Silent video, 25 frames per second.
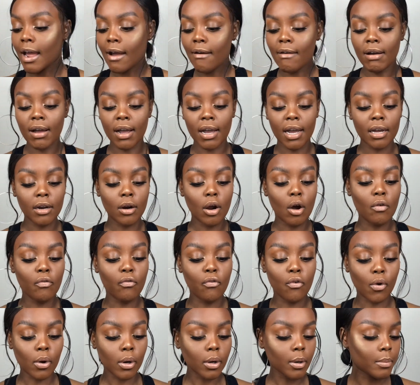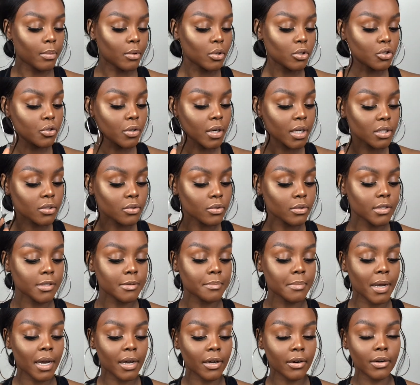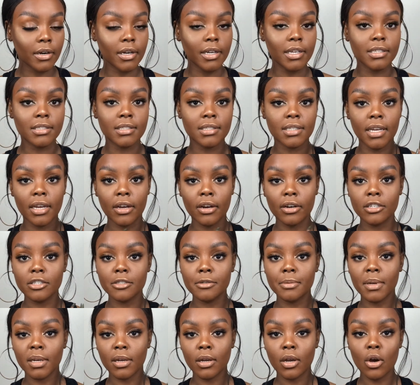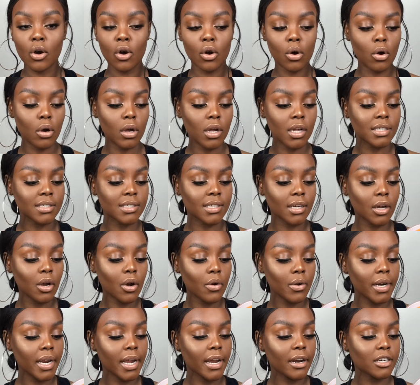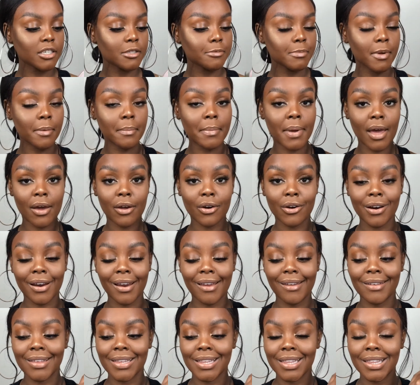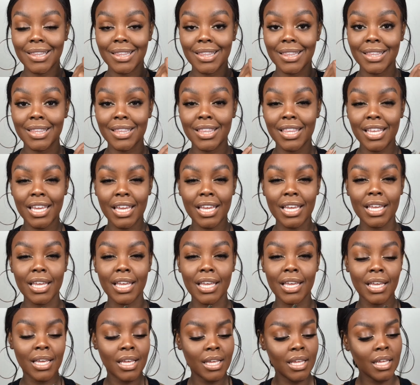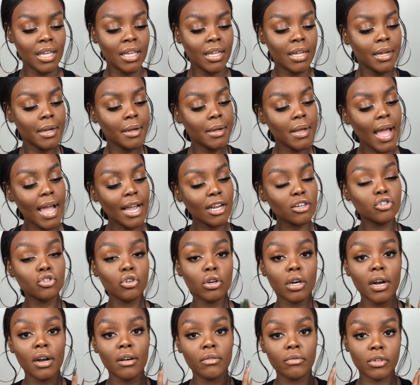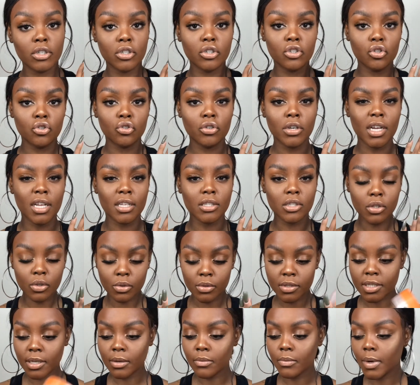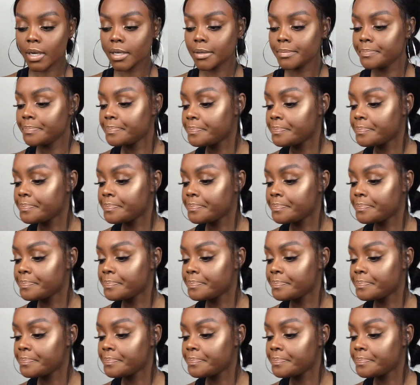Now a good affordable translucent powder is the Coty Airspun powder and the Extra Coverage Translucent one.